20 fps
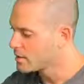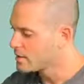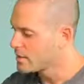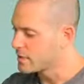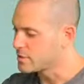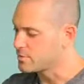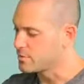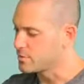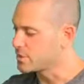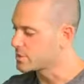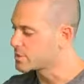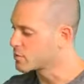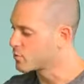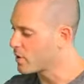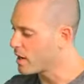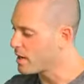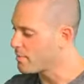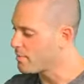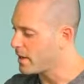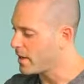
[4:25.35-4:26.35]
Takes me to this
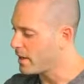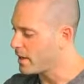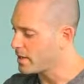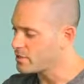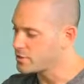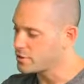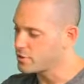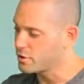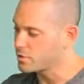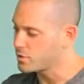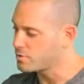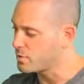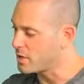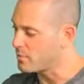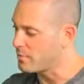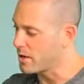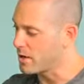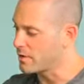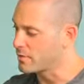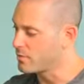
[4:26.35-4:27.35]
great page, shows me
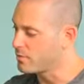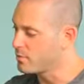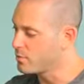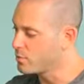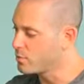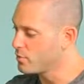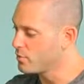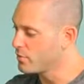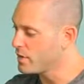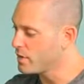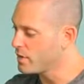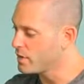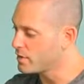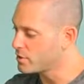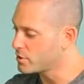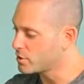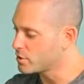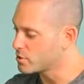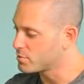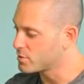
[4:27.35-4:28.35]
about the movie,
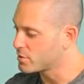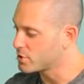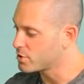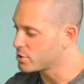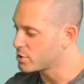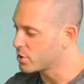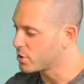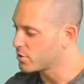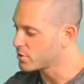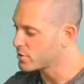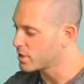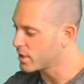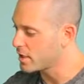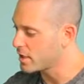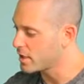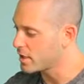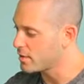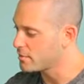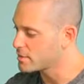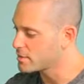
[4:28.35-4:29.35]
shows me show
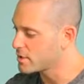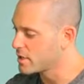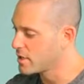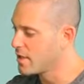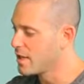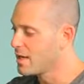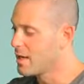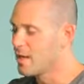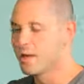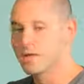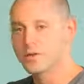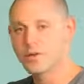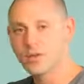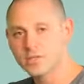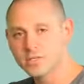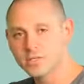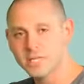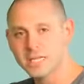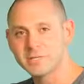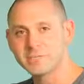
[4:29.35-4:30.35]
times. It
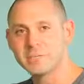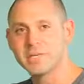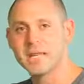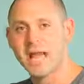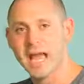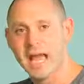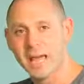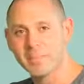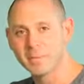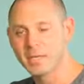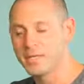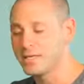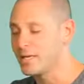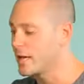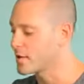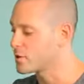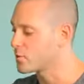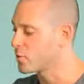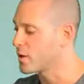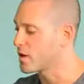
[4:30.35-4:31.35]
also takes me to App
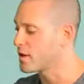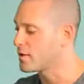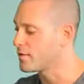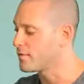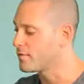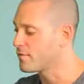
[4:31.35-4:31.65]
Connect, where I can